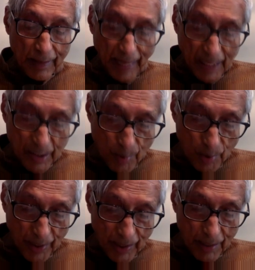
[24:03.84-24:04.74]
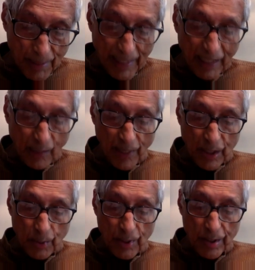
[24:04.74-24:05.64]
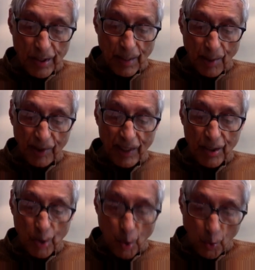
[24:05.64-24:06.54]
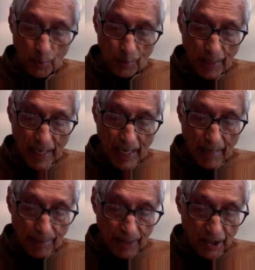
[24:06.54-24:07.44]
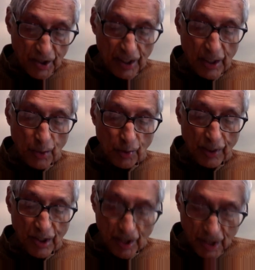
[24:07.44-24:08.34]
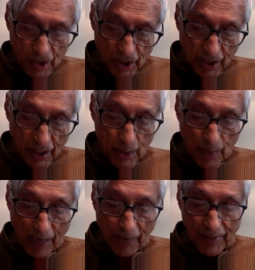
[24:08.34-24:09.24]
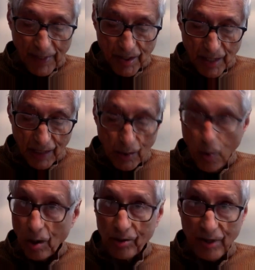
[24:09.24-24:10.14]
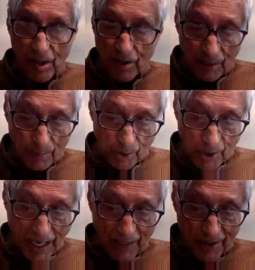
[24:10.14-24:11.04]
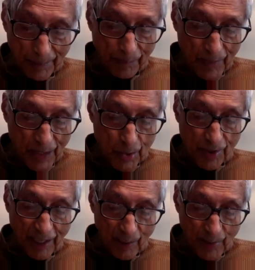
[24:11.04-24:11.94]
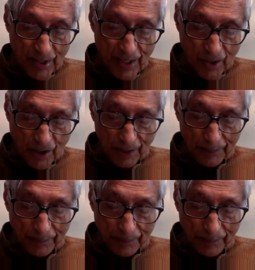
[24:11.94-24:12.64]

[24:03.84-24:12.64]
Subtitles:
next morning, Malik went to his subordinate's home, personally took Rajinder Singh, his wife and their son, all dressed in burqas, to the railway station.